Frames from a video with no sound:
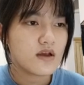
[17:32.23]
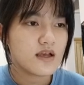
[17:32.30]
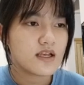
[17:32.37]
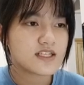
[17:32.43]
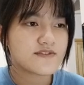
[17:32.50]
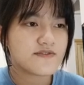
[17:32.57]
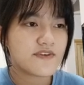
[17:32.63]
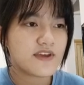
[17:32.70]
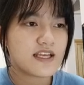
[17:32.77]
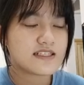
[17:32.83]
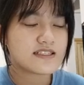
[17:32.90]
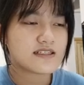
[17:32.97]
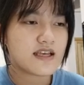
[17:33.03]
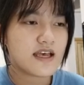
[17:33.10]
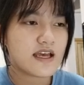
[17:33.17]
His
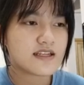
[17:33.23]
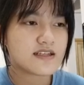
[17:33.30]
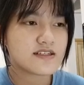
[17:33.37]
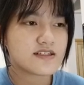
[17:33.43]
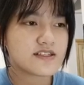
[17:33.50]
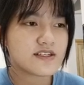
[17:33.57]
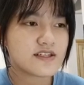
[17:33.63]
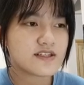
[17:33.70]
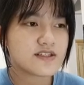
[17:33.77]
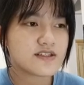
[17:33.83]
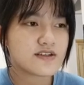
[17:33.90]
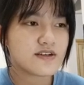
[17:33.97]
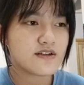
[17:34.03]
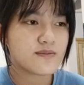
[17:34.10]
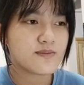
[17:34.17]
face hadn't changed
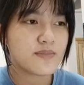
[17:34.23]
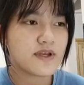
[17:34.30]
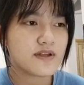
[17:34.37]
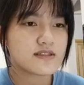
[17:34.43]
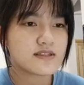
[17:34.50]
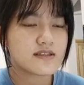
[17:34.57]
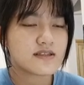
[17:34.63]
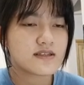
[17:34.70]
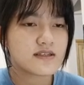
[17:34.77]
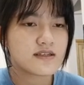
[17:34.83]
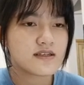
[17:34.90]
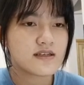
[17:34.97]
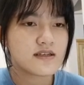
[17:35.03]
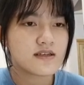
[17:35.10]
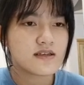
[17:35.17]
a bit.
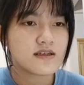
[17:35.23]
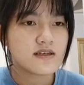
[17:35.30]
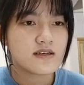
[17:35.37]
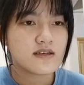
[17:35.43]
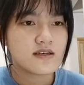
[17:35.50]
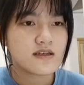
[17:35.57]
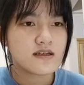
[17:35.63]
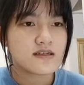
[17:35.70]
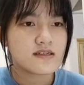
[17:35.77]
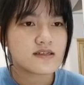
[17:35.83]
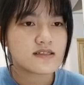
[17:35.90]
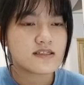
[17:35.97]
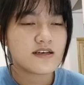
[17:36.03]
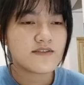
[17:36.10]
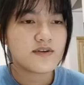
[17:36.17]

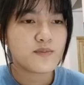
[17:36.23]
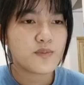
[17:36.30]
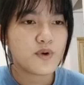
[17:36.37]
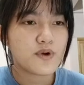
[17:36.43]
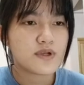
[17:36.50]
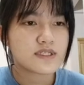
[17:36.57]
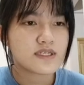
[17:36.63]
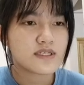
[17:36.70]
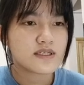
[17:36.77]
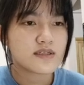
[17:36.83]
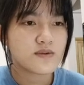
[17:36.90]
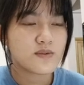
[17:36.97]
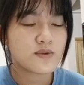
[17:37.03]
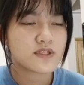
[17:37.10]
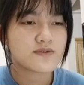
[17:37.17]
Davenport
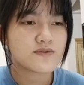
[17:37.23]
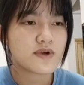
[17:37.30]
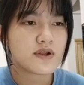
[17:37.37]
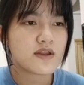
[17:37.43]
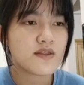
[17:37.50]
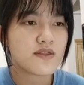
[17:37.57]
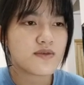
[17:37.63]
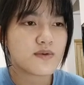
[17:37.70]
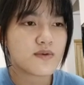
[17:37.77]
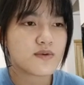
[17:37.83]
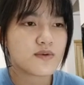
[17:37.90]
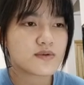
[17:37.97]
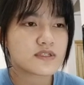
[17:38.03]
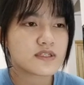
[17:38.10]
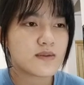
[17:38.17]
was running
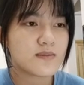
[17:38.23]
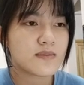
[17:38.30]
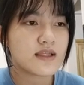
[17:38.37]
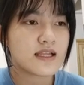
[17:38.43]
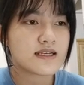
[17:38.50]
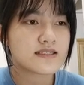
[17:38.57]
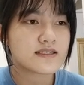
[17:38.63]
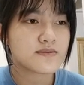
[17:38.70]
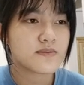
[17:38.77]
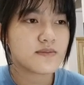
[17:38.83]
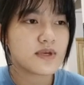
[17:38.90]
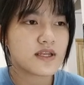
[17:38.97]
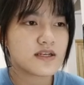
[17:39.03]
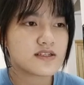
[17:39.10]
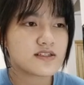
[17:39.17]
through some
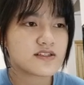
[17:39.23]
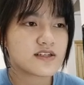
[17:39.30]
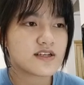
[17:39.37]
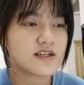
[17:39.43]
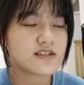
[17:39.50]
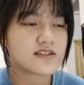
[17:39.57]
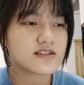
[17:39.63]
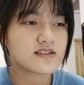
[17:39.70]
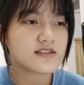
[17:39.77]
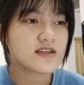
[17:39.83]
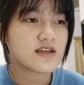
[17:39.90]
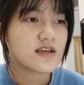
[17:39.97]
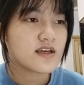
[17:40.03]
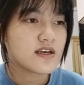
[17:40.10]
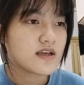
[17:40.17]
last-minute change
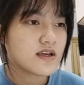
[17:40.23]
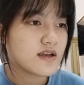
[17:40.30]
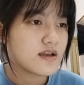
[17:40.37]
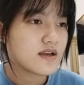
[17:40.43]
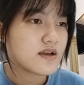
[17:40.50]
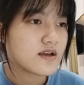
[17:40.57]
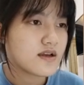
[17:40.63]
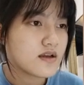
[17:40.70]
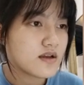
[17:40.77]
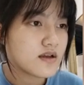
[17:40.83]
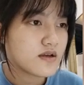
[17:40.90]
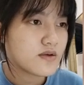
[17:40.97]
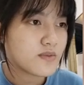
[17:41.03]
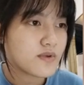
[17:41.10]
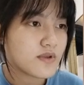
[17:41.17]

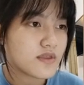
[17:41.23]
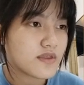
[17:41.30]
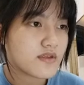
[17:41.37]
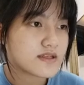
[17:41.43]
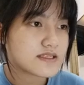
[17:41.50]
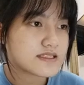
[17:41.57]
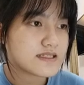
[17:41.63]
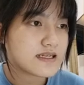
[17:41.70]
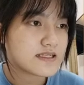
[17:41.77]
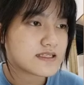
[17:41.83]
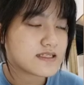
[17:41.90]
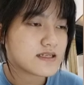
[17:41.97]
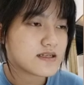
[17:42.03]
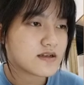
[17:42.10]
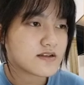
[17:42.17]
with the
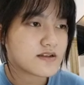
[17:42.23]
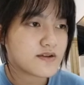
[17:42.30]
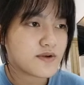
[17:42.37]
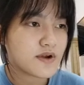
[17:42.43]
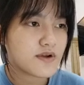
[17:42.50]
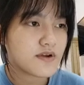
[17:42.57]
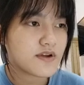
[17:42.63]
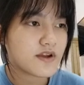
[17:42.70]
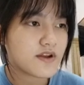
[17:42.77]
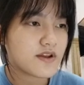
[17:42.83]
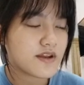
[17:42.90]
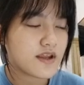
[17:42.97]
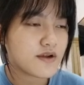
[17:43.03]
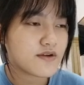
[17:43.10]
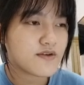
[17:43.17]
set
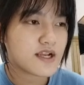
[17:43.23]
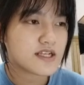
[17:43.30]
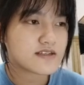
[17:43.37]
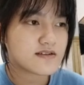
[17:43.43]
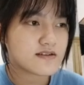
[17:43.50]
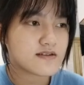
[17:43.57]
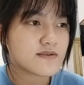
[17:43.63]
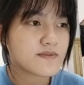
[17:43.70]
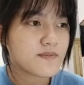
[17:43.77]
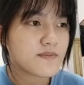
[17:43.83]
decorator.